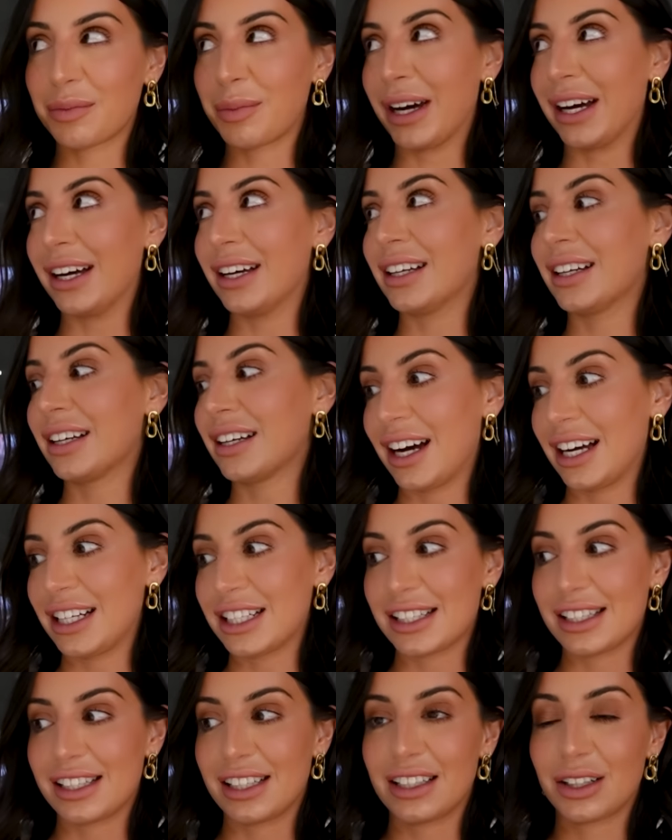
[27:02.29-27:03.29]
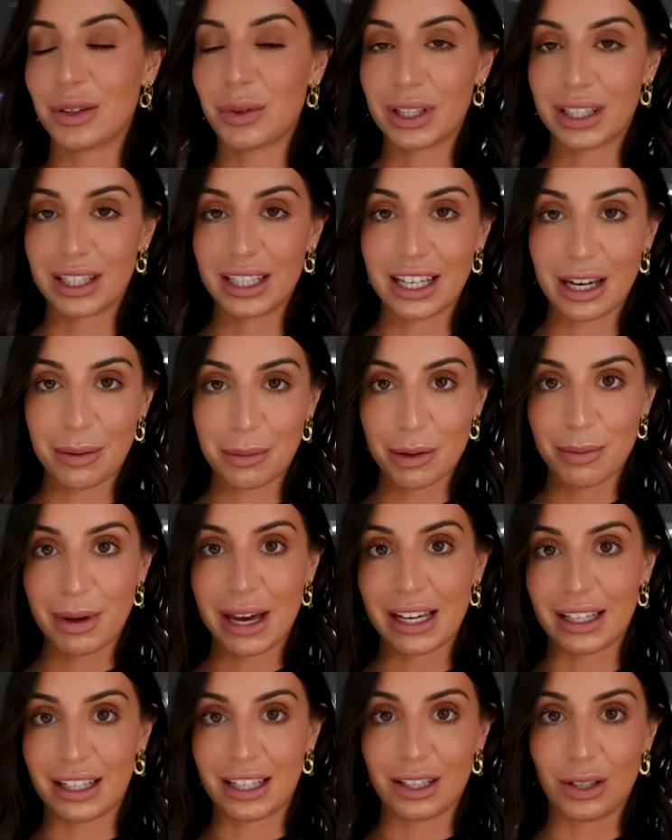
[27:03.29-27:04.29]
but I just need to quickly get my
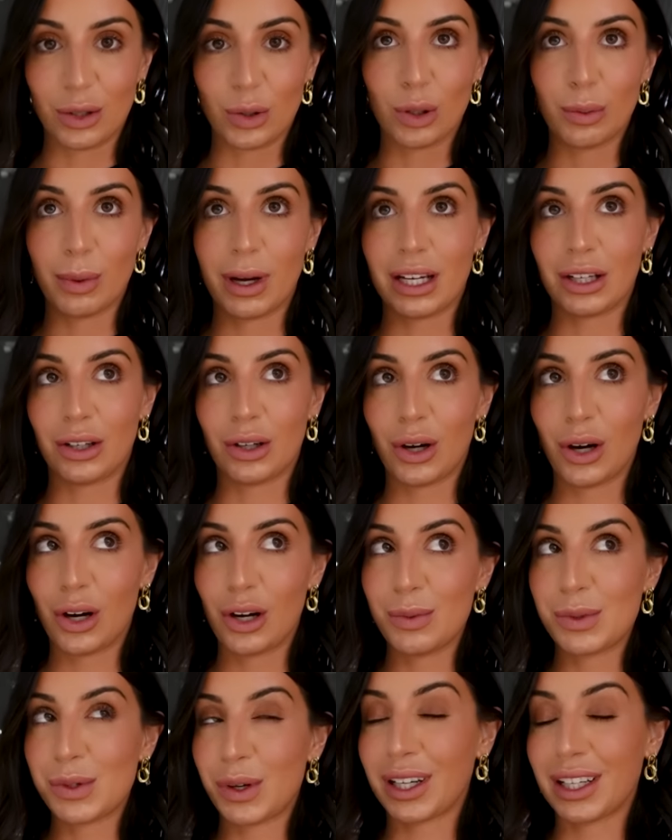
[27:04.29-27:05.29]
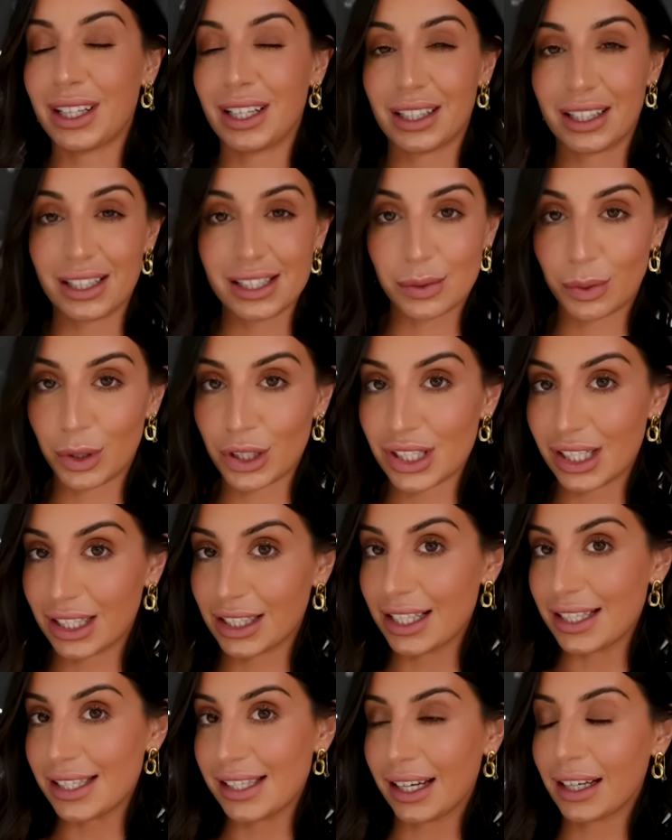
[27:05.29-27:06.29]
bag, get an Uber and go home I can at least watch like
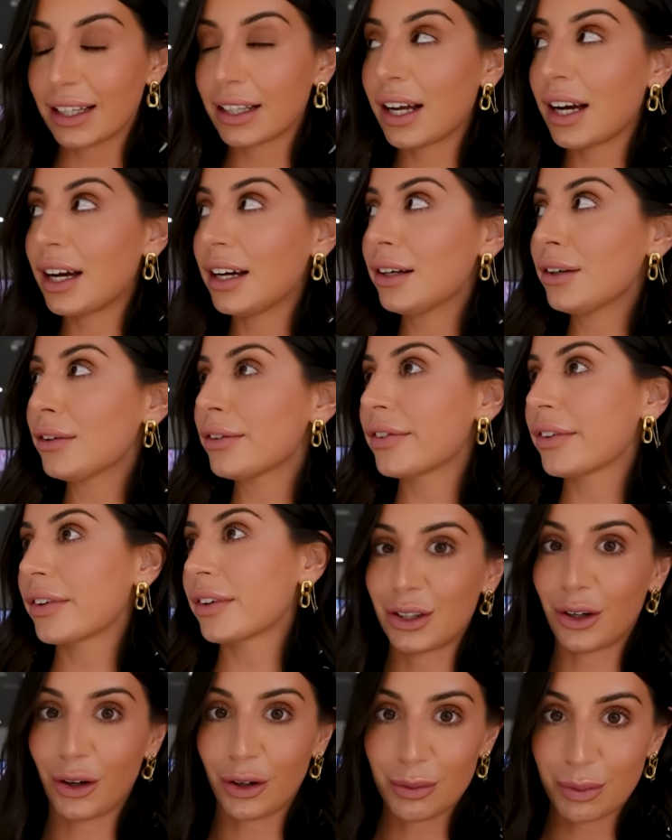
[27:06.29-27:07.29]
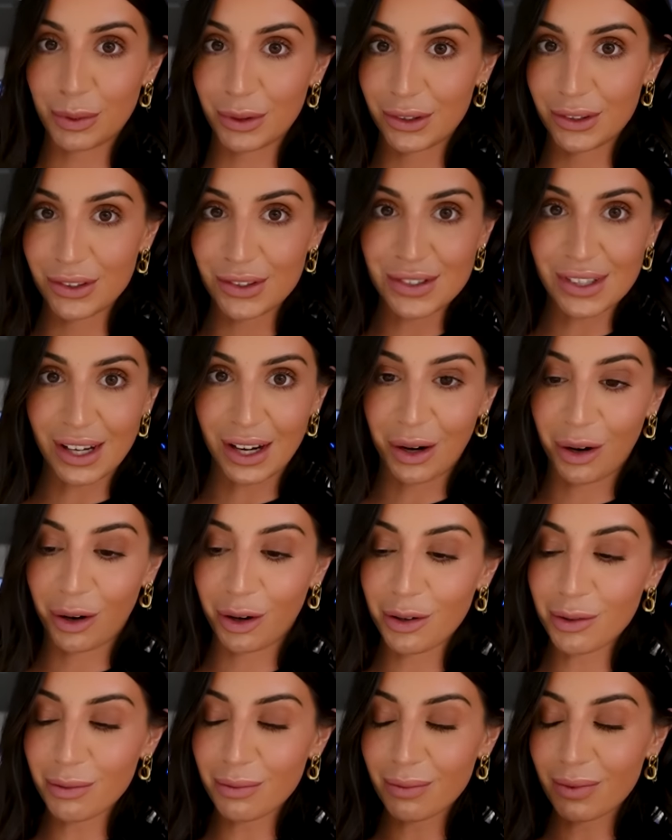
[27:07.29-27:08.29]
the second half. Go Blues, I
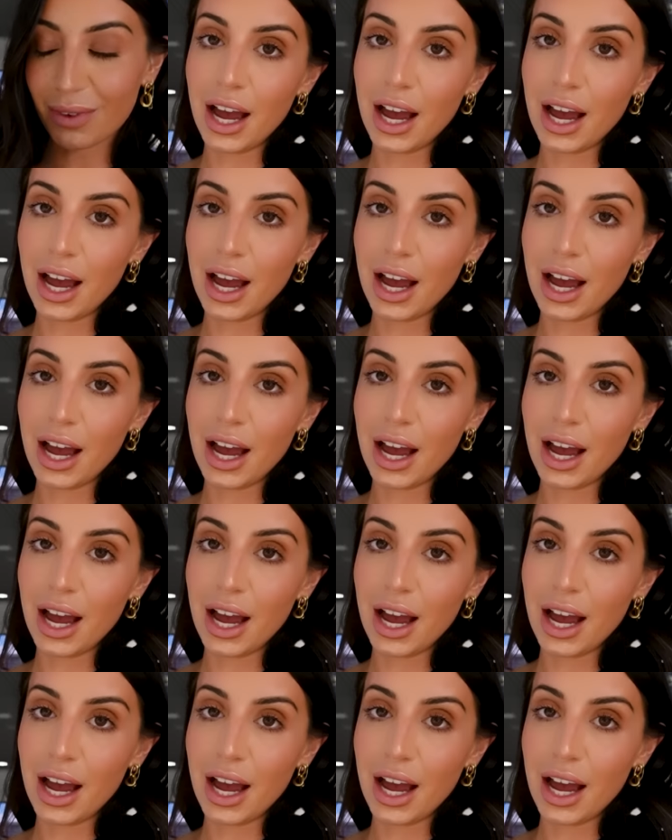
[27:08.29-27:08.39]
hope.